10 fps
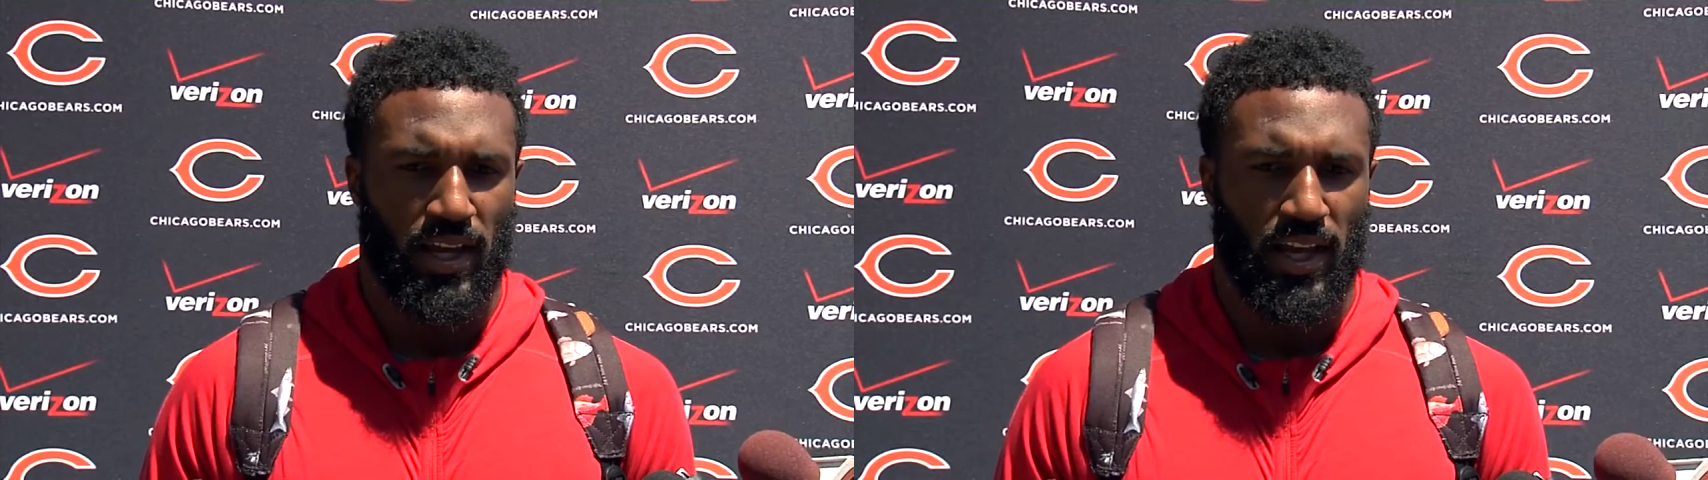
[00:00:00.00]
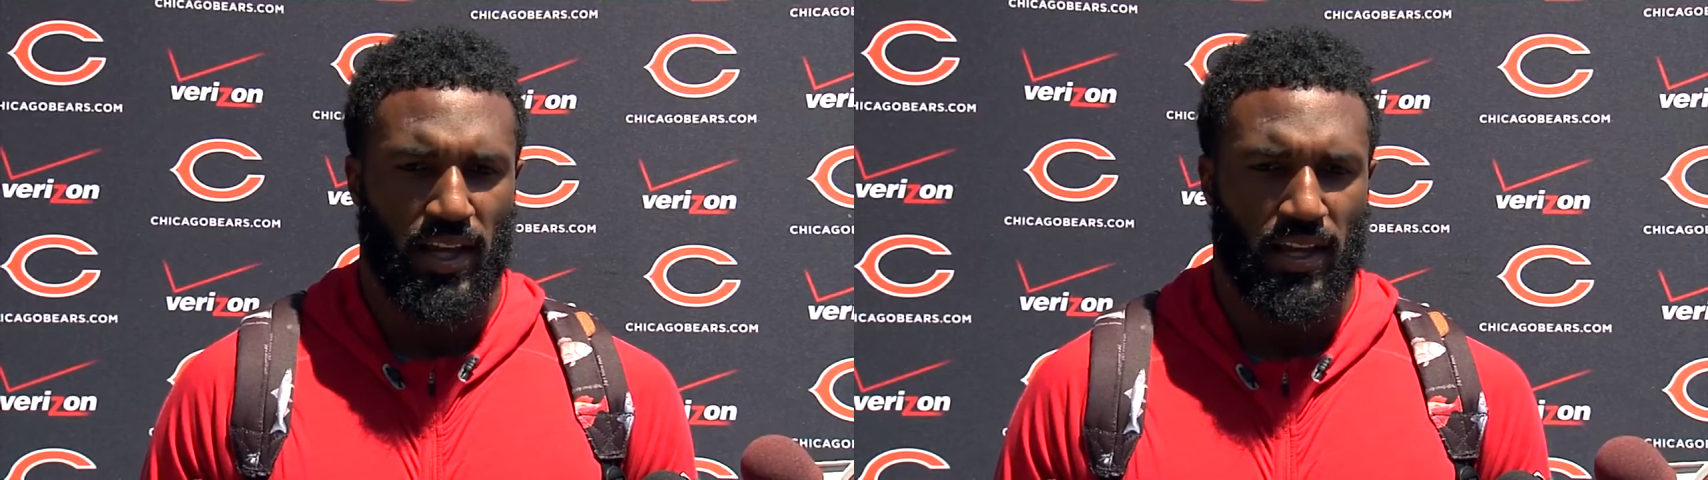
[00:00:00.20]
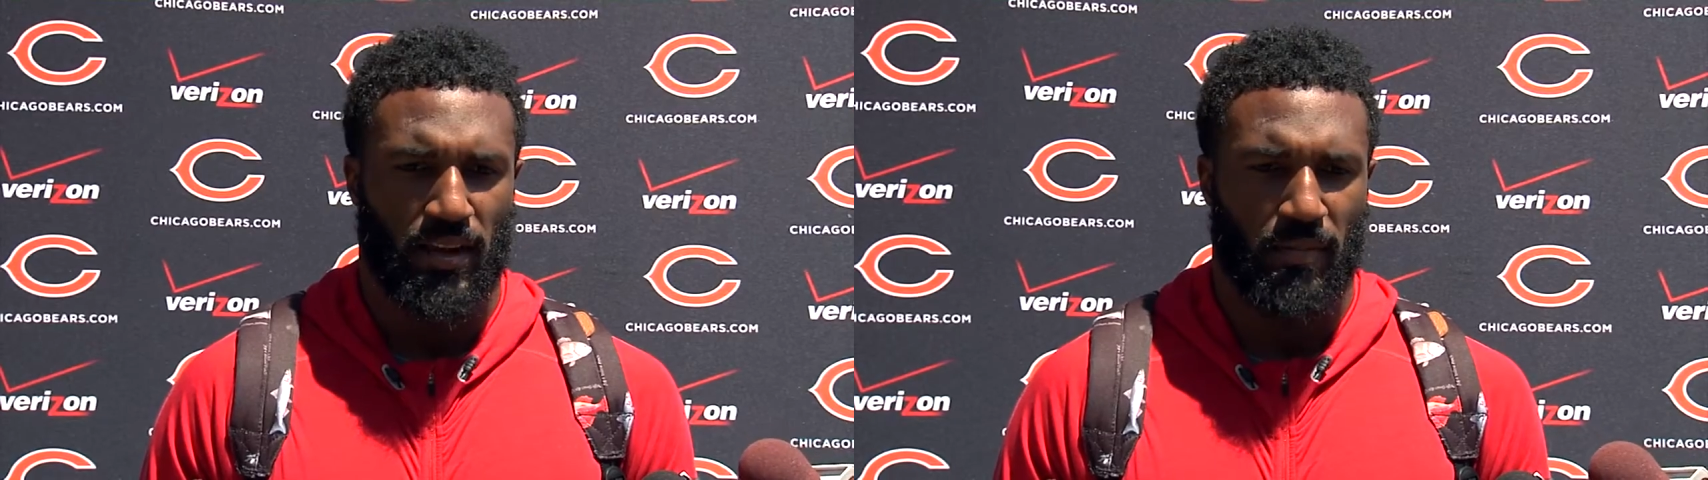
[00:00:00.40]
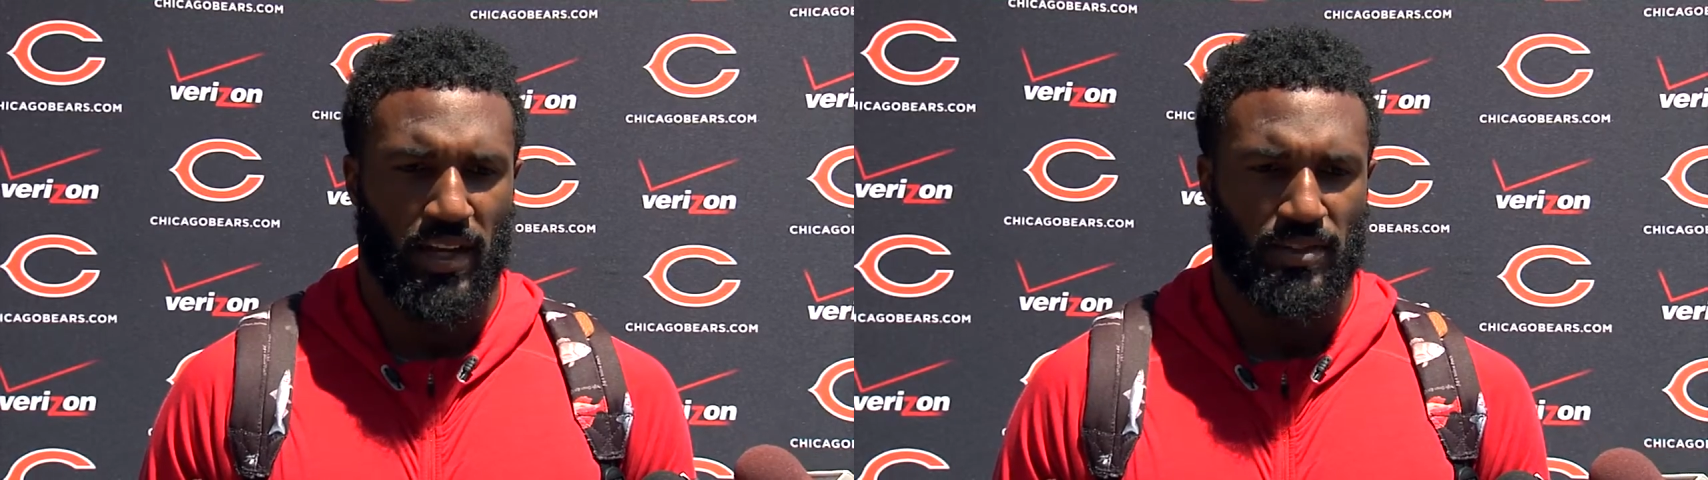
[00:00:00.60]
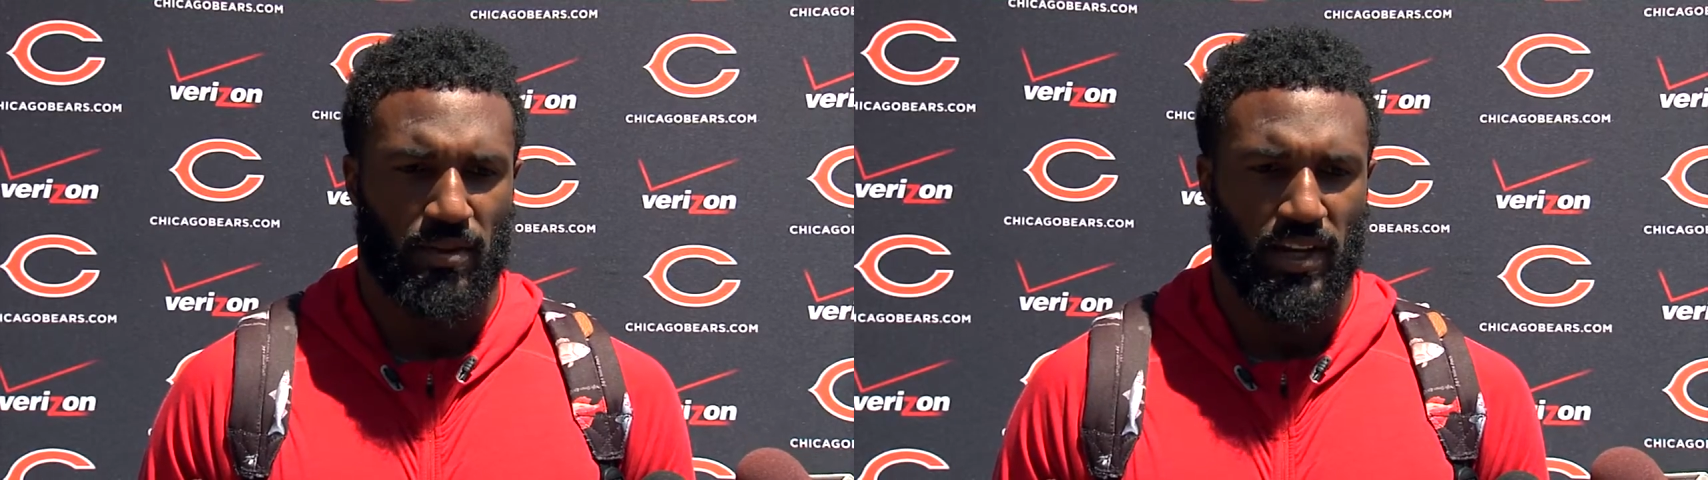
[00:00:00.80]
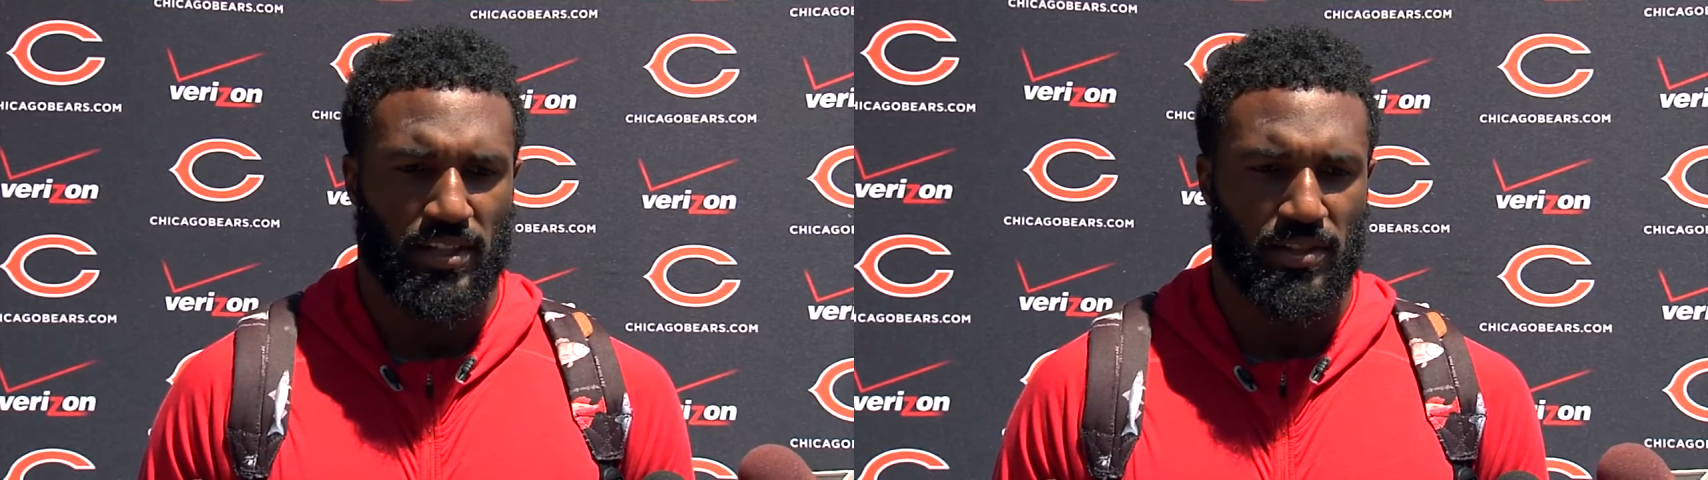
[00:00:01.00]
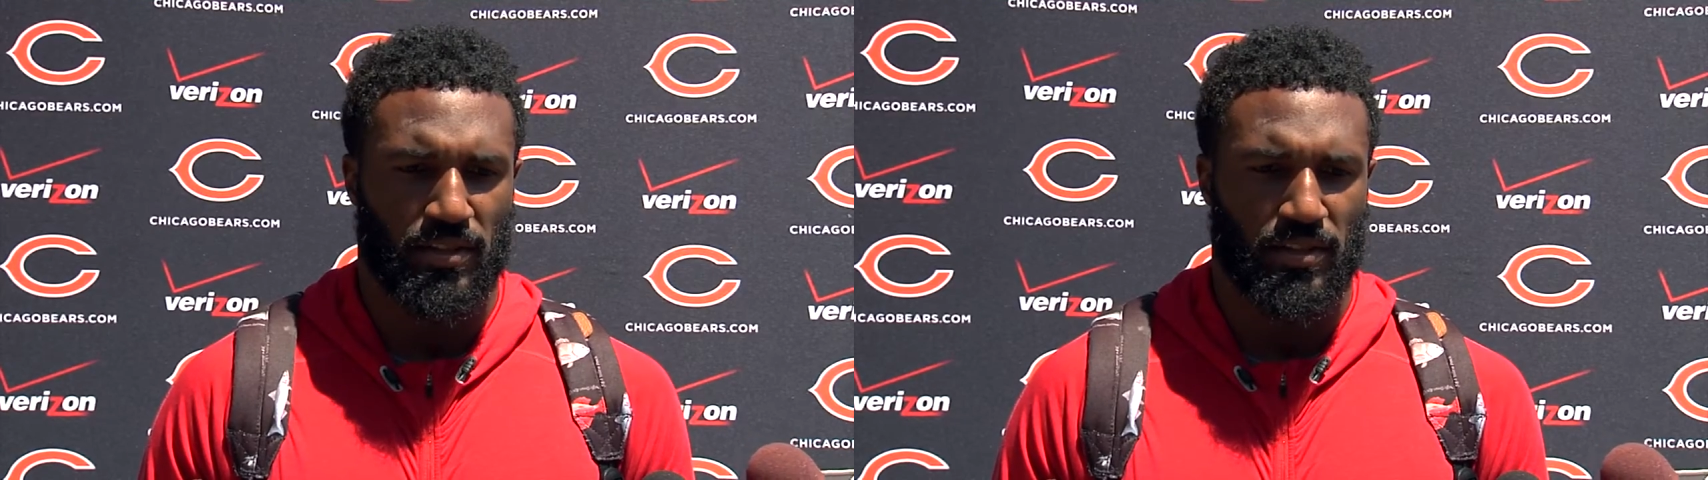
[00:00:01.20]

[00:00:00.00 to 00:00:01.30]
and make sure that